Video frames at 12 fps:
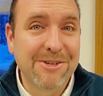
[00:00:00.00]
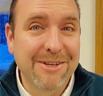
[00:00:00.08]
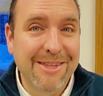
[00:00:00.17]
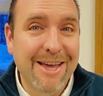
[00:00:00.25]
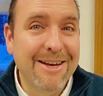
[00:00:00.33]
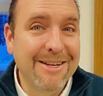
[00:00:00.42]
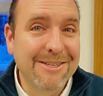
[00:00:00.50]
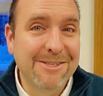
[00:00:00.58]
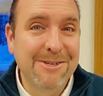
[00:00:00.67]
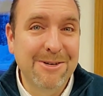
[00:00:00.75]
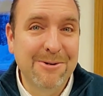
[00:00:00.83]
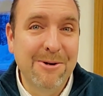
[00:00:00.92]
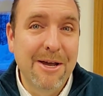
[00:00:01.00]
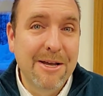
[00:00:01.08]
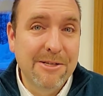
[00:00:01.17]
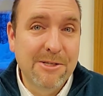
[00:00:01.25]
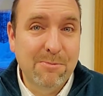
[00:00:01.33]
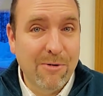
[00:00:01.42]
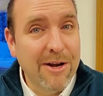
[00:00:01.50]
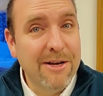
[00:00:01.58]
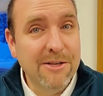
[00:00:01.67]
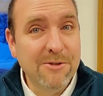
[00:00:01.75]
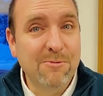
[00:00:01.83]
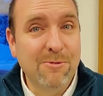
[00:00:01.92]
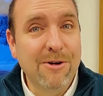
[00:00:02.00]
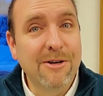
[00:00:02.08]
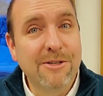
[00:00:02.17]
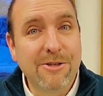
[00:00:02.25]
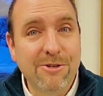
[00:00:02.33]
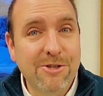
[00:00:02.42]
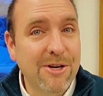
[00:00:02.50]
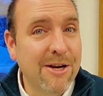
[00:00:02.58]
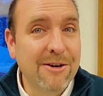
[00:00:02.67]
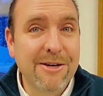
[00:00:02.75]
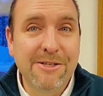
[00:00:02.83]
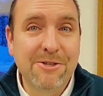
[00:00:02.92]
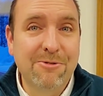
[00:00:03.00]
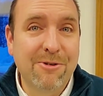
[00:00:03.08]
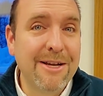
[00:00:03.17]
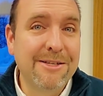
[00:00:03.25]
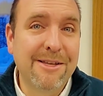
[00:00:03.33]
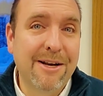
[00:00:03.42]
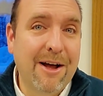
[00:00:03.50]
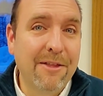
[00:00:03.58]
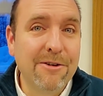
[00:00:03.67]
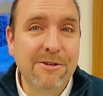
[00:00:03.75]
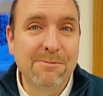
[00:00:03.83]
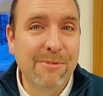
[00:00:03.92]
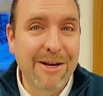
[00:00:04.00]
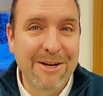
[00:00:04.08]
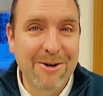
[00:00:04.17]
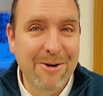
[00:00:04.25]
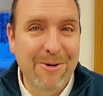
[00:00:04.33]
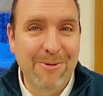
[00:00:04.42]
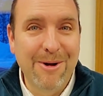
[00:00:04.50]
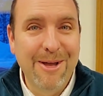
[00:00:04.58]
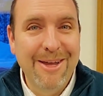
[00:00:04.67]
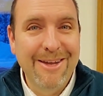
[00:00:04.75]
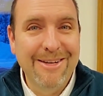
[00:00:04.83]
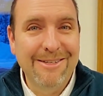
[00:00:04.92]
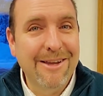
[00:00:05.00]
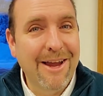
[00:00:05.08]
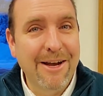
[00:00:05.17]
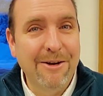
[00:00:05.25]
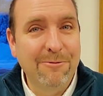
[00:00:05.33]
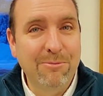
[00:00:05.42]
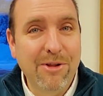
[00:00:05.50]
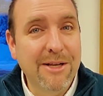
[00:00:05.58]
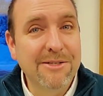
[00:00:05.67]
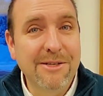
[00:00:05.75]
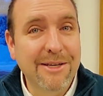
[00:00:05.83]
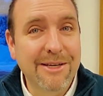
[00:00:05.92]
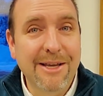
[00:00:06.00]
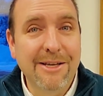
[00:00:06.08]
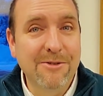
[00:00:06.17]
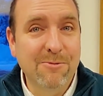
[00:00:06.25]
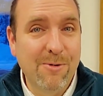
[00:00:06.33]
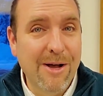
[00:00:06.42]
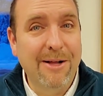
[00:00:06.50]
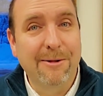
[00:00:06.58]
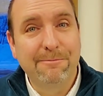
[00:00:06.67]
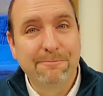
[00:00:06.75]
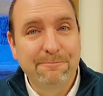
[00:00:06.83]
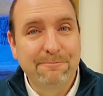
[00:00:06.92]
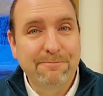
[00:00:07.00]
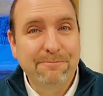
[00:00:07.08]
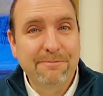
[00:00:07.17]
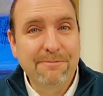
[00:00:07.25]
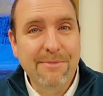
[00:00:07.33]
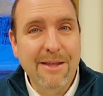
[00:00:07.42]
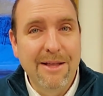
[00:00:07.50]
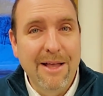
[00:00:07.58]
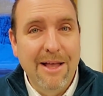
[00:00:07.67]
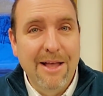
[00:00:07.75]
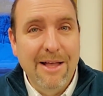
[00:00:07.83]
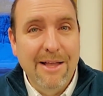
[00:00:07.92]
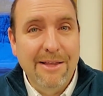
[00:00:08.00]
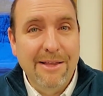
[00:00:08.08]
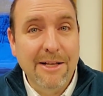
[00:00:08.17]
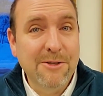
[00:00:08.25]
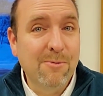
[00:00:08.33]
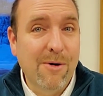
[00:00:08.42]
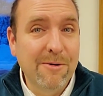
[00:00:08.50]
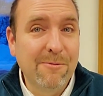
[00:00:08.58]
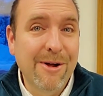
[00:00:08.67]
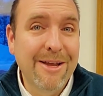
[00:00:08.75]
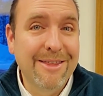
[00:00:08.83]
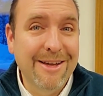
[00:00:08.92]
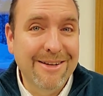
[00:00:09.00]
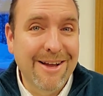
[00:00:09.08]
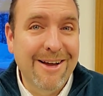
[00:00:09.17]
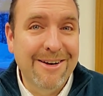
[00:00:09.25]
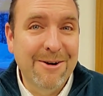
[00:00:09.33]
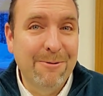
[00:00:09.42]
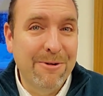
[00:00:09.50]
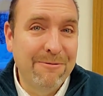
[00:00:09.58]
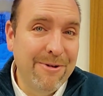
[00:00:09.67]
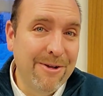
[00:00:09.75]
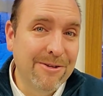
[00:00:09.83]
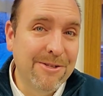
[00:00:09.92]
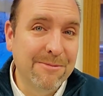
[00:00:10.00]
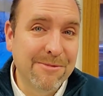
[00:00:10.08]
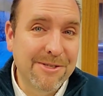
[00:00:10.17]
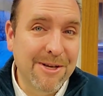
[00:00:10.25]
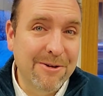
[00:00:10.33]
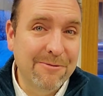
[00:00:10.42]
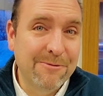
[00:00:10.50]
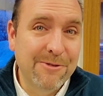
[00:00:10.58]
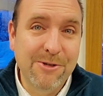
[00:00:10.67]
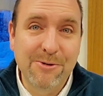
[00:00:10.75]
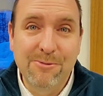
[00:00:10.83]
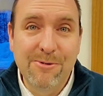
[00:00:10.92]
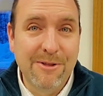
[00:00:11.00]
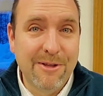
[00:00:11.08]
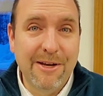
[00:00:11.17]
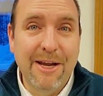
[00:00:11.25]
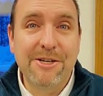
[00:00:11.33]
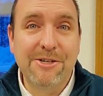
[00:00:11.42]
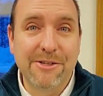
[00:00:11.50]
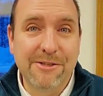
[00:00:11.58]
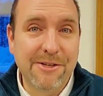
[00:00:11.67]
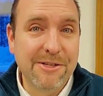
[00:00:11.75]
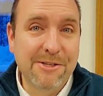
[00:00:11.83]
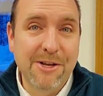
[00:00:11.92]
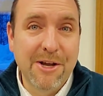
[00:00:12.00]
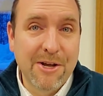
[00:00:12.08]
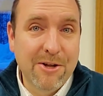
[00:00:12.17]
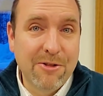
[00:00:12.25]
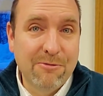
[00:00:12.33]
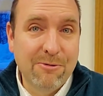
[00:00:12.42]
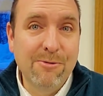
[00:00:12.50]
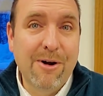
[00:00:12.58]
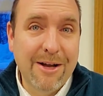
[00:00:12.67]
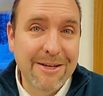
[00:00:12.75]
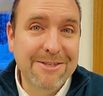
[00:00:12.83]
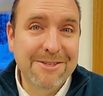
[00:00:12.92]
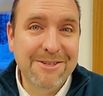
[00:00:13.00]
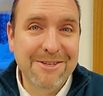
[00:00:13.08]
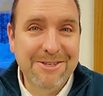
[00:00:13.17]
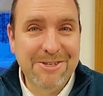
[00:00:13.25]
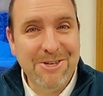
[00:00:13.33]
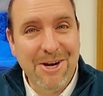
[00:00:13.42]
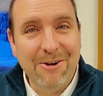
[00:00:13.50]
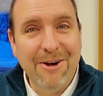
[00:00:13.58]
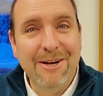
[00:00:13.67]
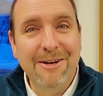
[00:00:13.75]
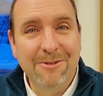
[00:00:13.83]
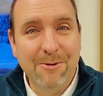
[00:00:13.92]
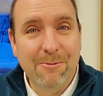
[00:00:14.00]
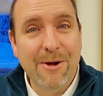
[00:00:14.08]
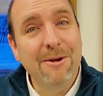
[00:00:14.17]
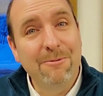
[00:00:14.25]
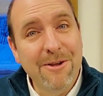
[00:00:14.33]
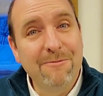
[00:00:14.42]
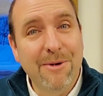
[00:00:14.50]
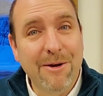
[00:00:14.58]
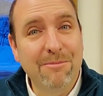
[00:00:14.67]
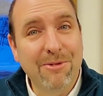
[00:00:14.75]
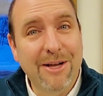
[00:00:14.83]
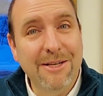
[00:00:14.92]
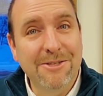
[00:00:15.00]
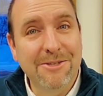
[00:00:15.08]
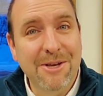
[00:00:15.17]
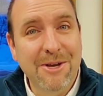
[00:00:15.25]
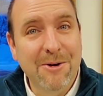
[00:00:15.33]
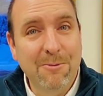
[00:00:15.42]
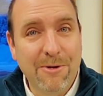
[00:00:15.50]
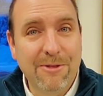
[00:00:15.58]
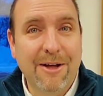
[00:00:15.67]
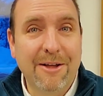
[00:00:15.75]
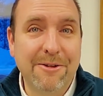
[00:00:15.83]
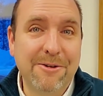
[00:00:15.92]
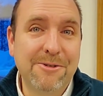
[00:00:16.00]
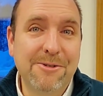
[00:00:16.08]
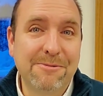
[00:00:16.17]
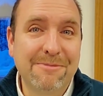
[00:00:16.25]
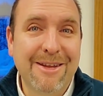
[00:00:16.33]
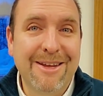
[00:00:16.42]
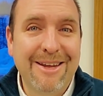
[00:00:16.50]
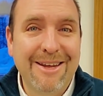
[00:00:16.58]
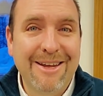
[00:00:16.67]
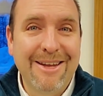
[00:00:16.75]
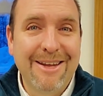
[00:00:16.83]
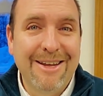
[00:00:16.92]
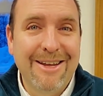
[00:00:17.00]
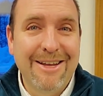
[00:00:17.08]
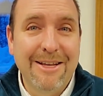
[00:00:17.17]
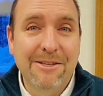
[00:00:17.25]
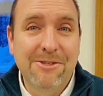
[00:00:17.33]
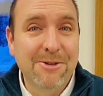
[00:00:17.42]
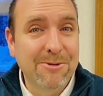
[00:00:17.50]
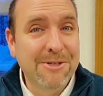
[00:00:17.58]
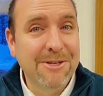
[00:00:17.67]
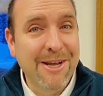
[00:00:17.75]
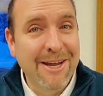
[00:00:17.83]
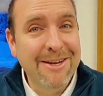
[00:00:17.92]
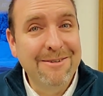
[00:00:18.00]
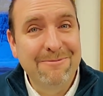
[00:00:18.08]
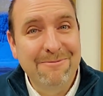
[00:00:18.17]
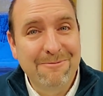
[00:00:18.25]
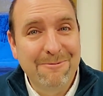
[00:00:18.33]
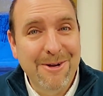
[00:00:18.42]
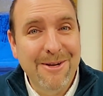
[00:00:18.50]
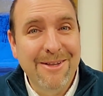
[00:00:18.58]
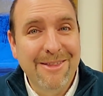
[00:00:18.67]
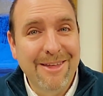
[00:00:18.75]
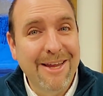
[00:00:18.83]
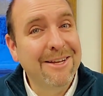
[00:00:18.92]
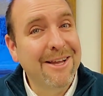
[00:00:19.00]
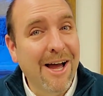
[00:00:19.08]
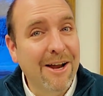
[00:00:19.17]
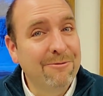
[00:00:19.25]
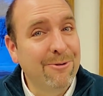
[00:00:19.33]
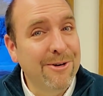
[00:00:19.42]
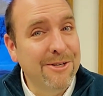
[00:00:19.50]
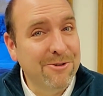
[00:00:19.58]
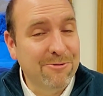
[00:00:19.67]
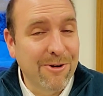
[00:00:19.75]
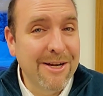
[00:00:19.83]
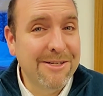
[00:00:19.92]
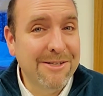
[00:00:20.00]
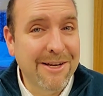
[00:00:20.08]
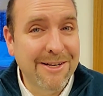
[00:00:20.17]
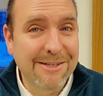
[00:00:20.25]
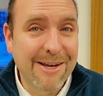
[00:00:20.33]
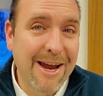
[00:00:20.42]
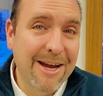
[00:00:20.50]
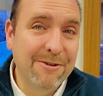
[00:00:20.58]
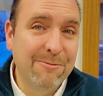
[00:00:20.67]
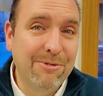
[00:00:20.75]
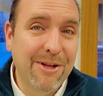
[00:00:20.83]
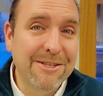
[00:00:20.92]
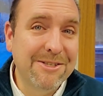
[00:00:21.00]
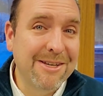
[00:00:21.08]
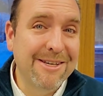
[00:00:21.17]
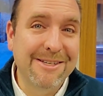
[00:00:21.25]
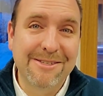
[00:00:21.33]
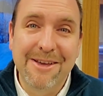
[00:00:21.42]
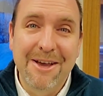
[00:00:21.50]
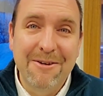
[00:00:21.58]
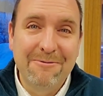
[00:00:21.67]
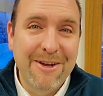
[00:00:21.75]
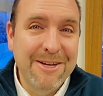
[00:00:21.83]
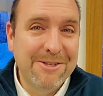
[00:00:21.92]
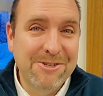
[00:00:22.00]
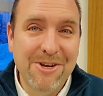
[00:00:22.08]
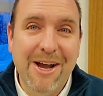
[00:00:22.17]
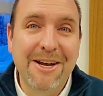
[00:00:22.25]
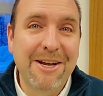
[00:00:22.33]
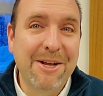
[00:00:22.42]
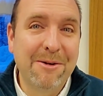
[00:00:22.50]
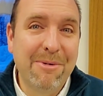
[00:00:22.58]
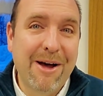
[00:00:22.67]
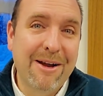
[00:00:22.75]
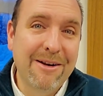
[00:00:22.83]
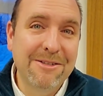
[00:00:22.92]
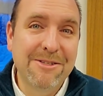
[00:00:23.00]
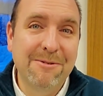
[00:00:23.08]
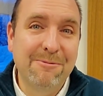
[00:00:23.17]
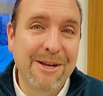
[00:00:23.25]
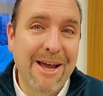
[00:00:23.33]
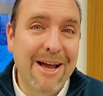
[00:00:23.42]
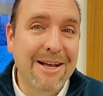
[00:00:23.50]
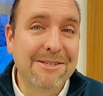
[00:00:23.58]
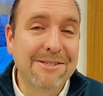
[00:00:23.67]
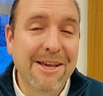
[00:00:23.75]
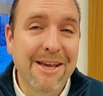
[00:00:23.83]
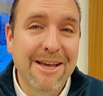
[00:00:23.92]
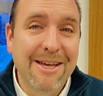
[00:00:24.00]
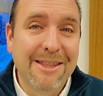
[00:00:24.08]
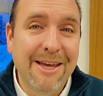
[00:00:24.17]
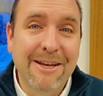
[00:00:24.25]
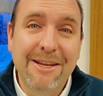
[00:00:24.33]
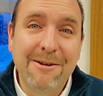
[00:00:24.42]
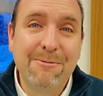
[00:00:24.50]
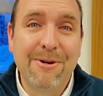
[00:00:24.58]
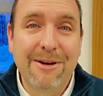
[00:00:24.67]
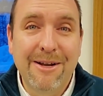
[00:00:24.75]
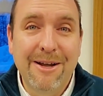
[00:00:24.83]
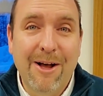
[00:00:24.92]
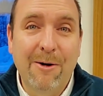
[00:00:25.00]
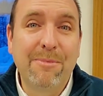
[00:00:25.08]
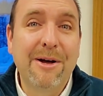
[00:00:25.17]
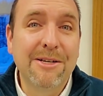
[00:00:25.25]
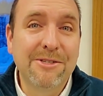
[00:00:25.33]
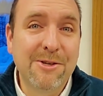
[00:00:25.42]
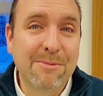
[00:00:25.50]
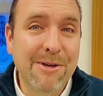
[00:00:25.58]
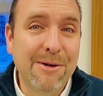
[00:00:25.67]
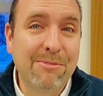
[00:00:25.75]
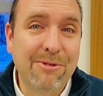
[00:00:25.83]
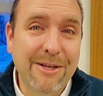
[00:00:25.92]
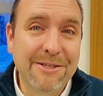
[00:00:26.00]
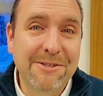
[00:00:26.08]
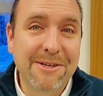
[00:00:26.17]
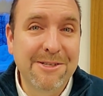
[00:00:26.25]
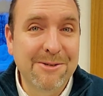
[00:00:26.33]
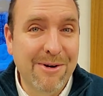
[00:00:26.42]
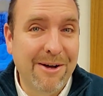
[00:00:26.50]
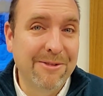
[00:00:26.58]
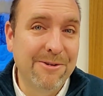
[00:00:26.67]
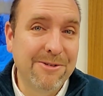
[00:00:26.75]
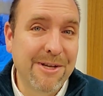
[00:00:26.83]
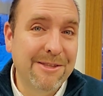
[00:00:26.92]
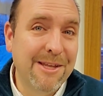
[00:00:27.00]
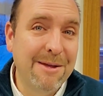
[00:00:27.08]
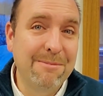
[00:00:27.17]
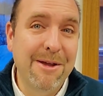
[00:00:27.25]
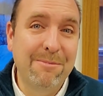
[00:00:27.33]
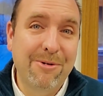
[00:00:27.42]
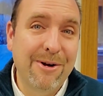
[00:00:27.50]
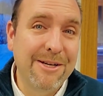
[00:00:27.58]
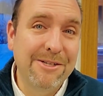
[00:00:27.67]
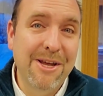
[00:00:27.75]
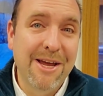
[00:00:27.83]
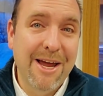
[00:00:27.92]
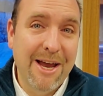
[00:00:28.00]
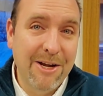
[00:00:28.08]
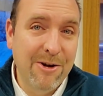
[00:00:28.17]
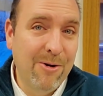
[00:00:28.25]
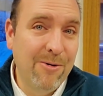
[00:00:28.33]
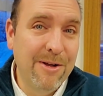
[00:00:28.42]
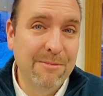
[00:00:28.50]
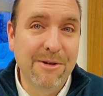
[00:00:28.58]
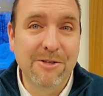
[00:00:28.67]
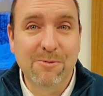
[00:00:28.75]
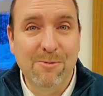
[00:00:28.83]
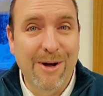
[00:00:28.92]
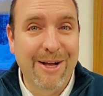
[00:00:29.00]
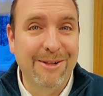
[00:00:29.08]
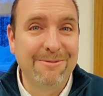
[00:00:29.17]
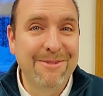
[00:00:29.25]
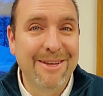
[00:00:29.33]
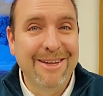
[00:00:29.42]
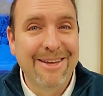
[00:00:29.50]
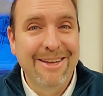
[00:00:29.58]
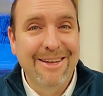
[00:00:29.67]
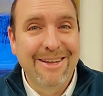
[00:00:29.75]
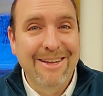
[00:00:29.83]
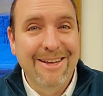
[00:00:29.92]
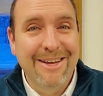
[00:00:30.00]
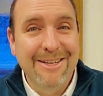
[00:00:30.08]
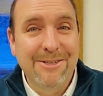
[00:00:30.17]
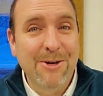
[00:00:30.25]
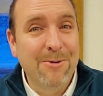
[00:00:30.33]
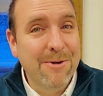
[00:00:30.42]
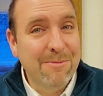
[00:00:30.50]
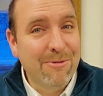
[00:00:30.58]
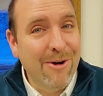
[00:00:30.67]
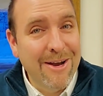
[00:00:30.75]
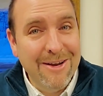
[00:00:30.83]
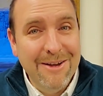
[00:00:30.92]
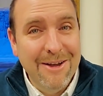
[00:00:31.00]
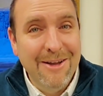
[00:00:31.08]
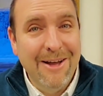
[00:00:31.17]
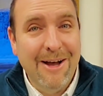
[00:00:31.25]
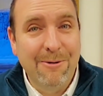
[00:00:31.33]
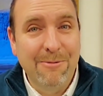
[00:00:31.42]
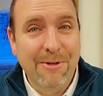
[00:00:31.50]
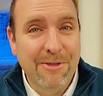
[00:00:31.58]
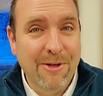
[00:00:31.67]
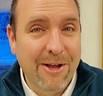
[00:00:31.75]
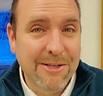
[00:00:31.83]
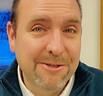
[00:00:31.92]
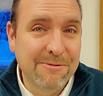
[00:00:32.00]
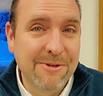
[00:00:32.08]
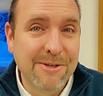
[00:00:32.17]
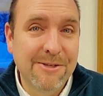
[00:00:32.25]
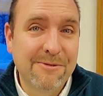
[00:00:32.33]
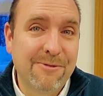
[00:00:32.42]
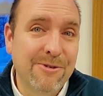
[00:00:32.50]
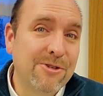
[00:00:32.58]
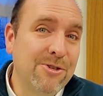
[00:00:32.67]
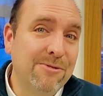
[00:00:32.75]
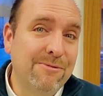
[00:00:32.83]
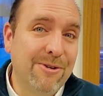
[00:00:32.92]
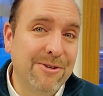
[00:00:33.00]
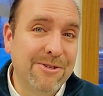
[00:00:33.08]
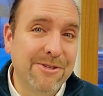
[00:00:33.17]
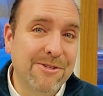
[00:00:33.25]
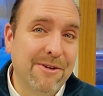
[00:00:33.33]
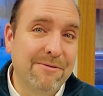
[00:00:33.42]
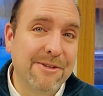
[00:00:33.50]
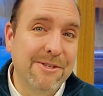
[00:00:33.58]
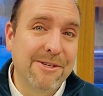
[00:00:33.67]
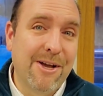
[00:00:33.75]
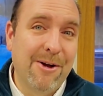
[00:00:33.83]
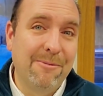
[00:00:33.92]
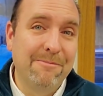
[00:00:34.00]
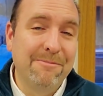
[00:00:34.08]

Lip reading: and that is to spread his word, to share his grace, that others might know his hand of blessing as well. That's one way that God reveals himself to the nations. It's through us sharing the way we've been blessed with others. And so today, we thank God for his grace and his hand of blessing, his face shining upon us, and we ask that he would help us to be a blessing to others, that they may praise and know him as well. And so we pray with the thoughts of these first 2 verses of the psalm.